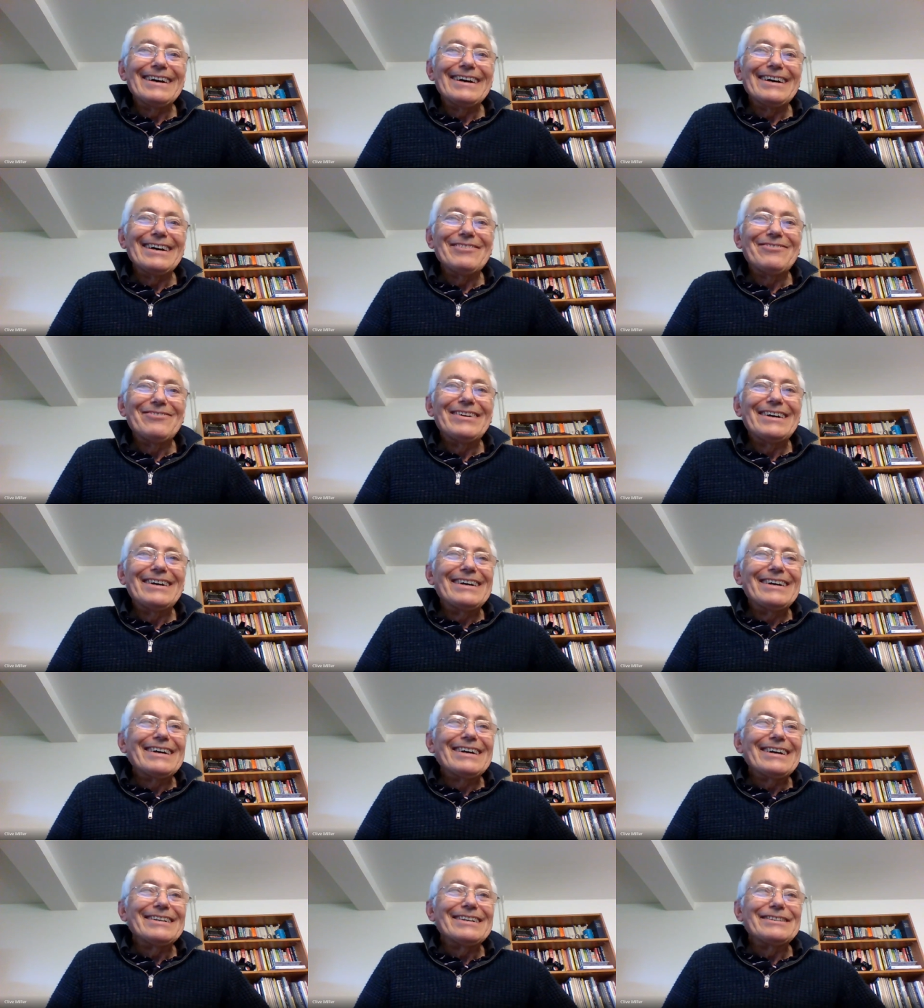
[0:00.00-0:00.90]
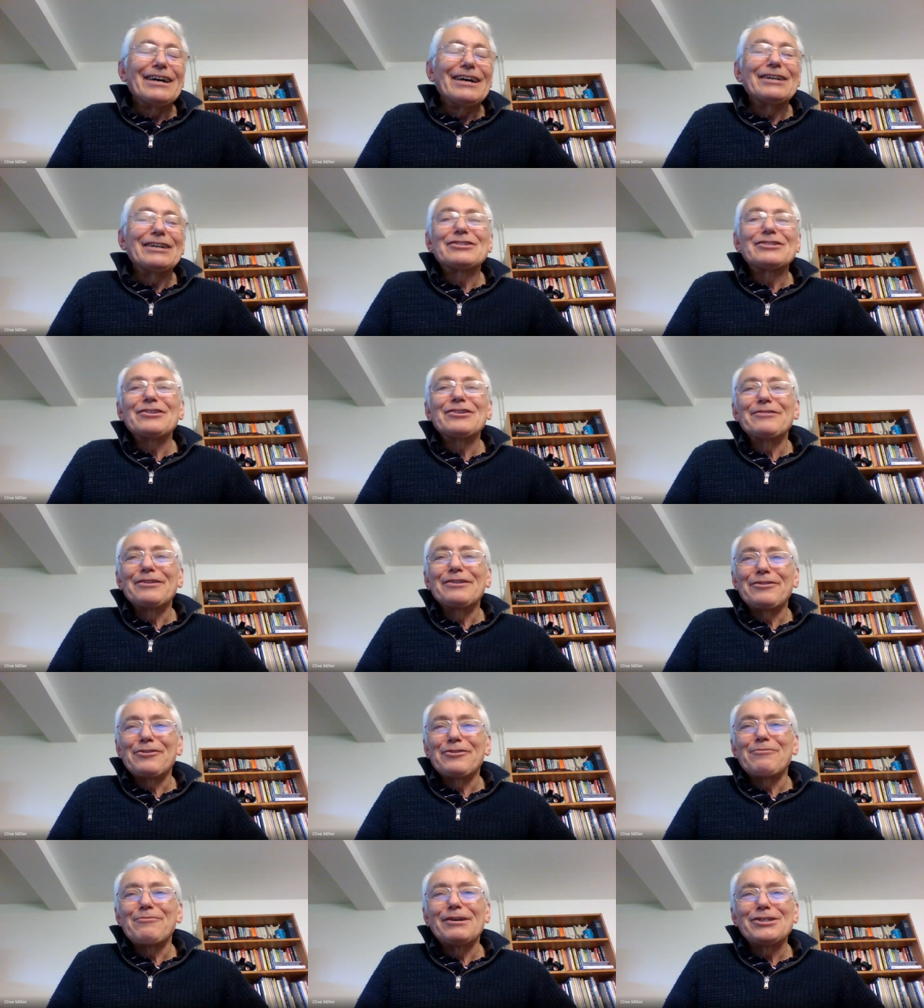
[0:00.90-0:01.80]
Um, and and so
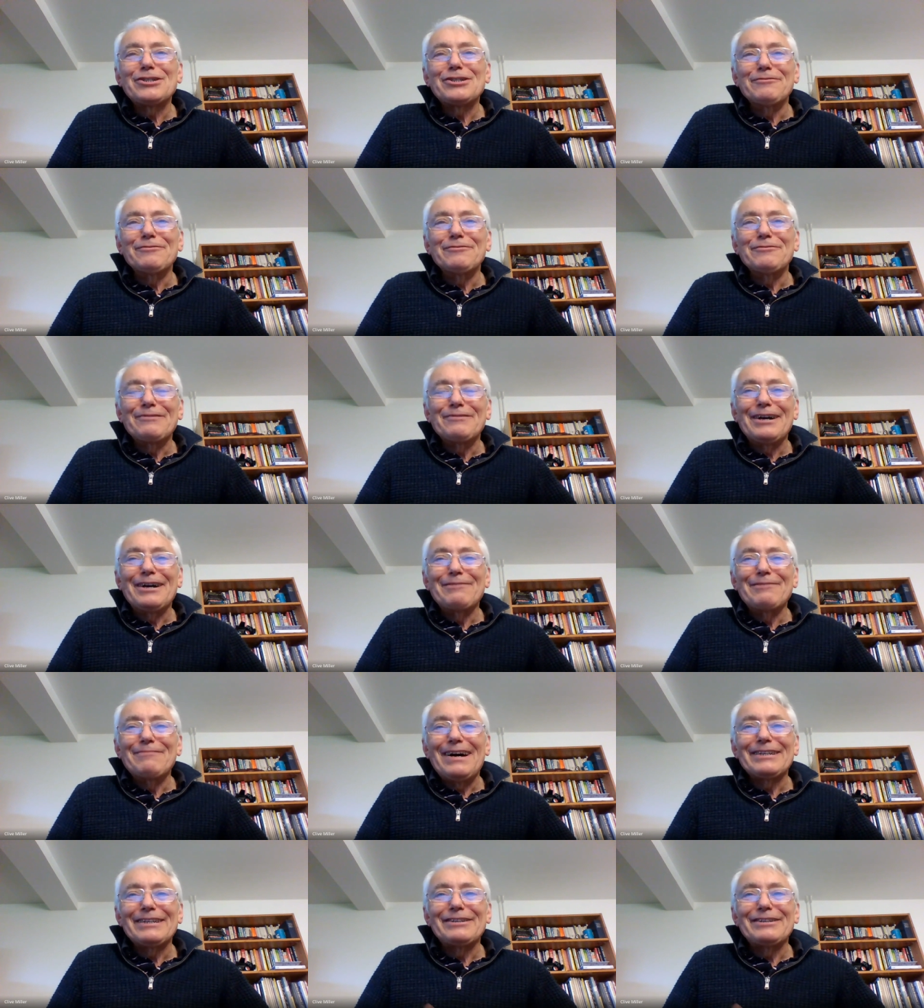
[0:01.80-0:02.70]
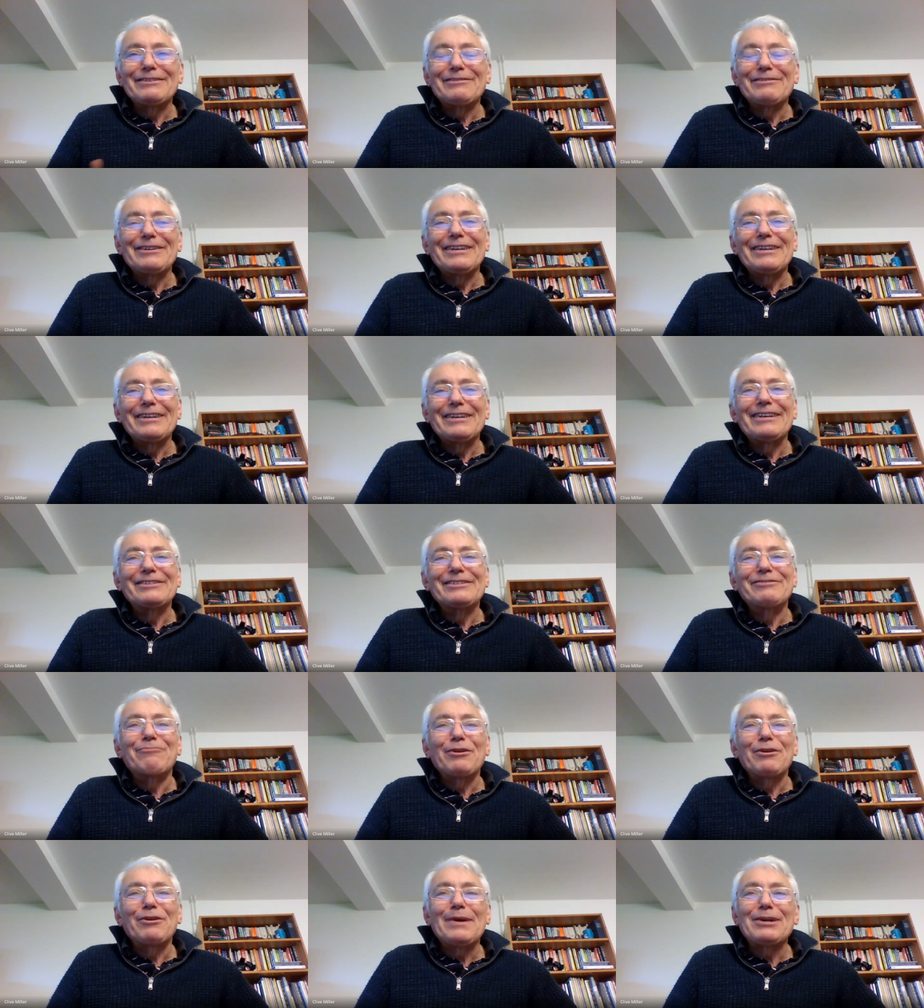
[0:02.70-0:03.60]
the, the question, um, I,
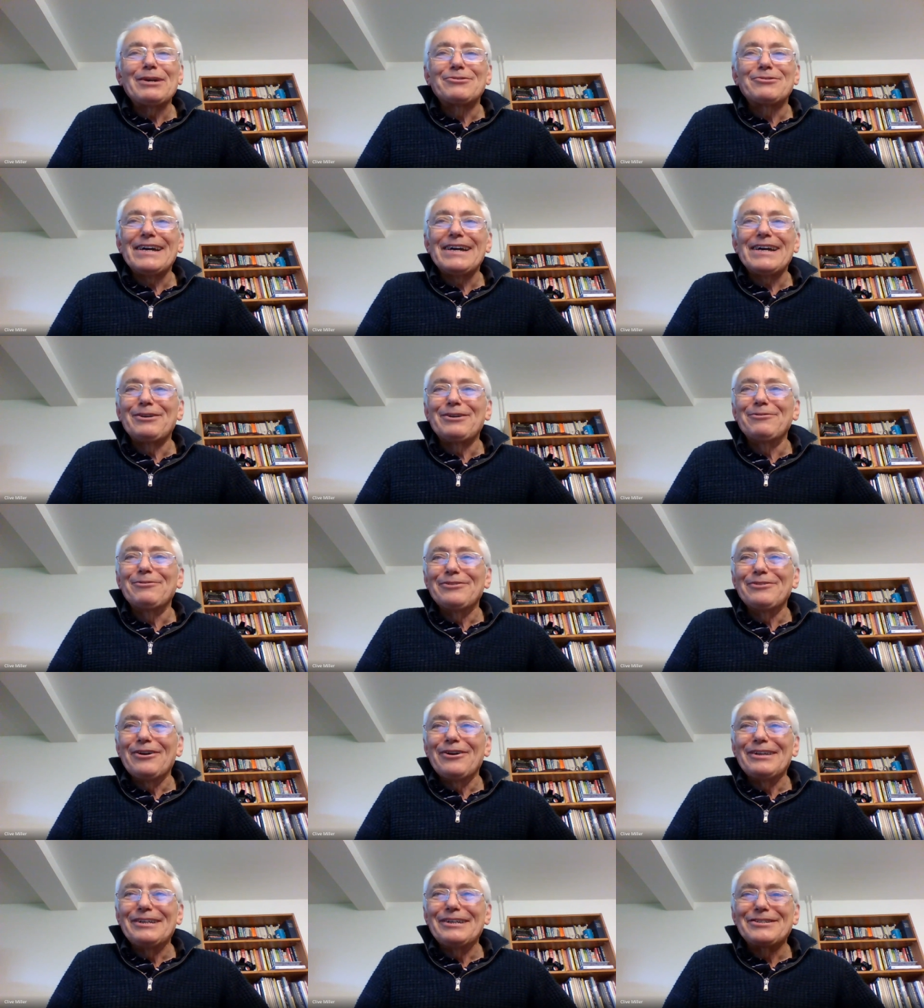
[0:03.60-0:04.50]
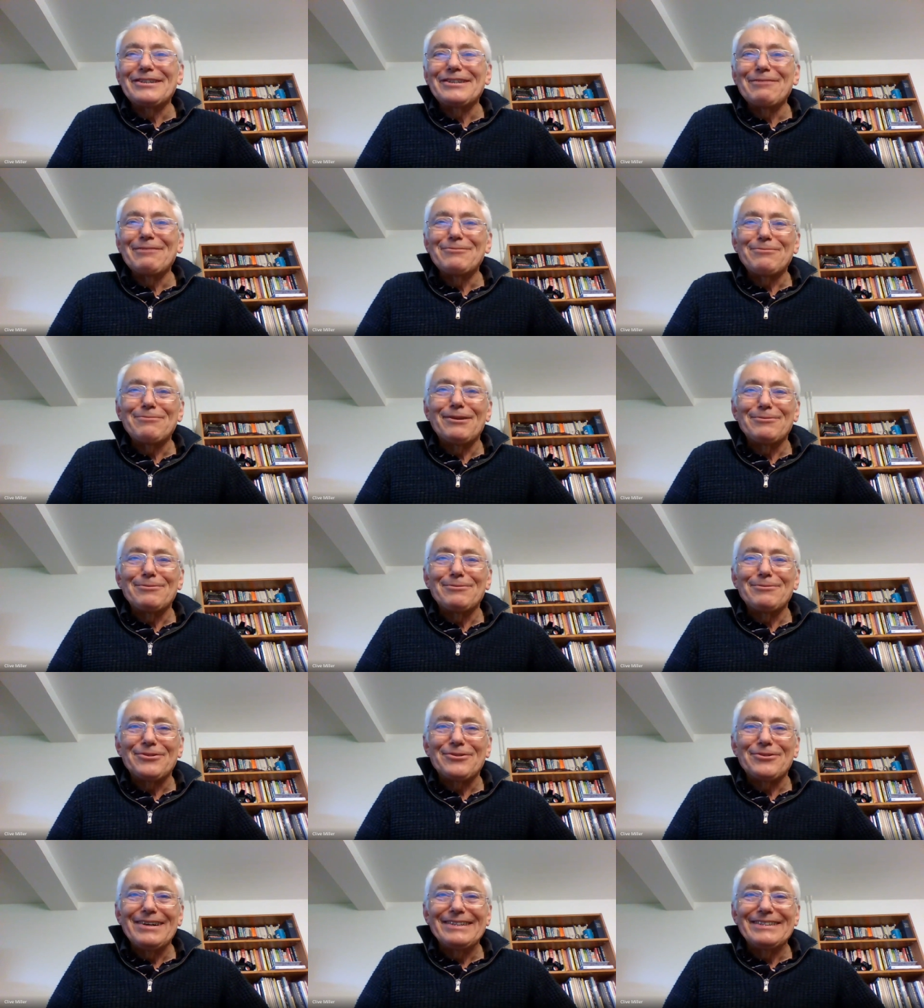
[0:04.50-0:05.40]
what about your technical knowledge? That was what I
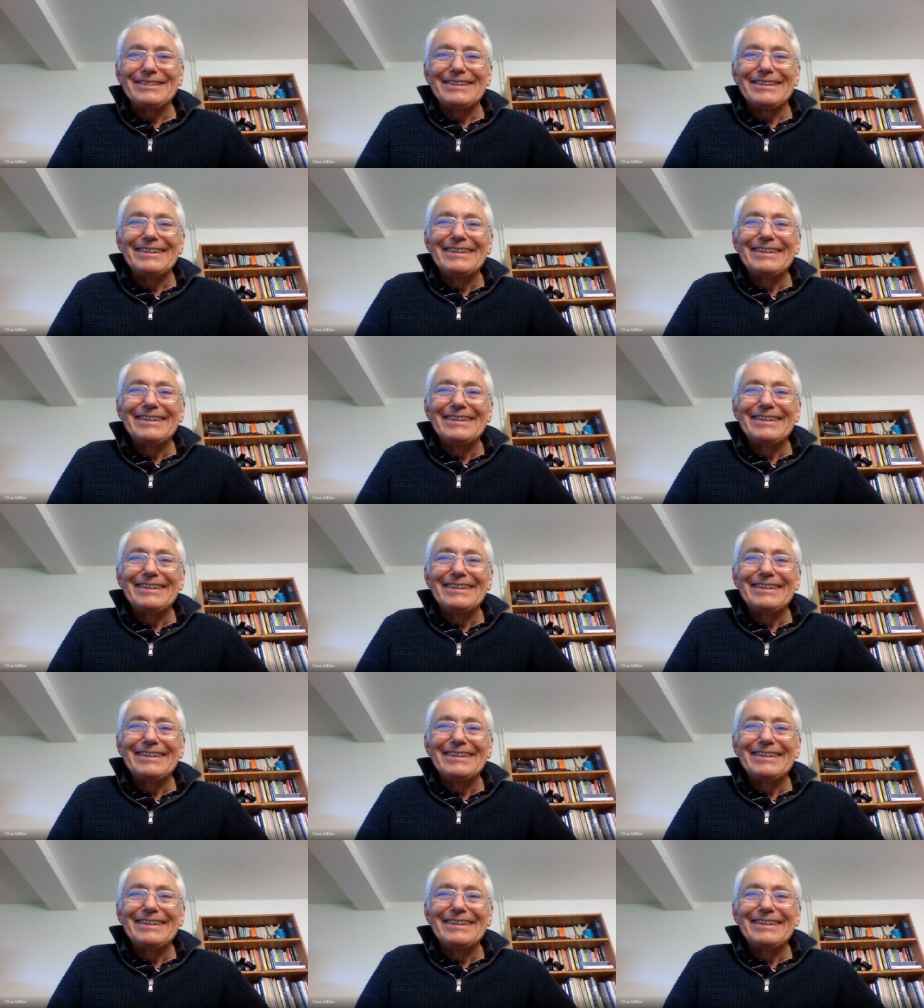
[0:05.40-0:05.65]
was trying to,